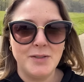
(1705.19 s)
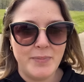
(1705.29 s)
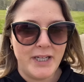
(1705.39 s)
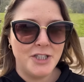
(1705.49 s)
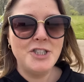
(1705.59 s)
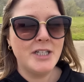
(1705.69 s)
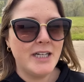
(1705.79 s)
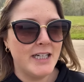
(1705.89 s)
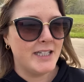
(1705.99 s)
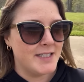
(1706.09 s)
The beach
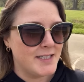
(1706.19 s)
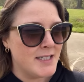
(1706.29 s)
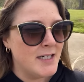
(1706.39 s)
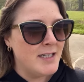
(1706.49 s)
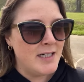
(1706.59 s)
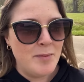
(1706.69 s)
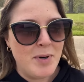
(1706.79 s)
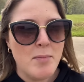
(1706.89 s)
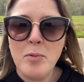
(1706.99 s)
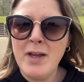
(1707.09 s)
is
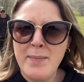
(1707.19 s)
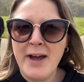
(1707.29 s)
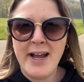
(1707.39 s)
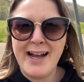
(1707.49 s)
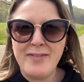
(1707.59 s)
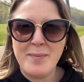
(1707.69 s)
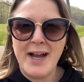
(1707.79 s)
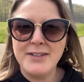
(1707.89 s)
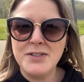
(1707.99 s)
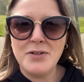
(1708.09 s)
probably about a half a
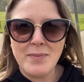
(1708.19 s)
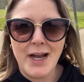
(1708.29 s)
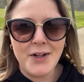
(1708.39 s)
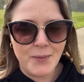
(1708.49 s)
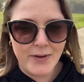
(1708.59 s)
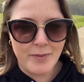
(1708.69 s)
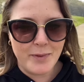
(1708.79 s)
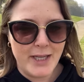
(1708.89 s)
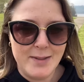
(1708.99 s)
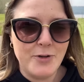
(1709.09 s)
mile to a mile away from
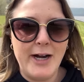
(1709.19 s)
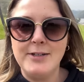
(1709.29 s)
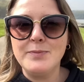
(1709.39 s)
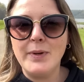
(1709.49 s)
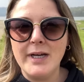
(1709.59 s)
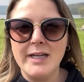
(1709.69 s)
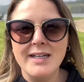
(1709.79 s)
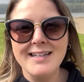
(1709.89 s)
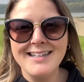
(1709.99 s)
the campground, but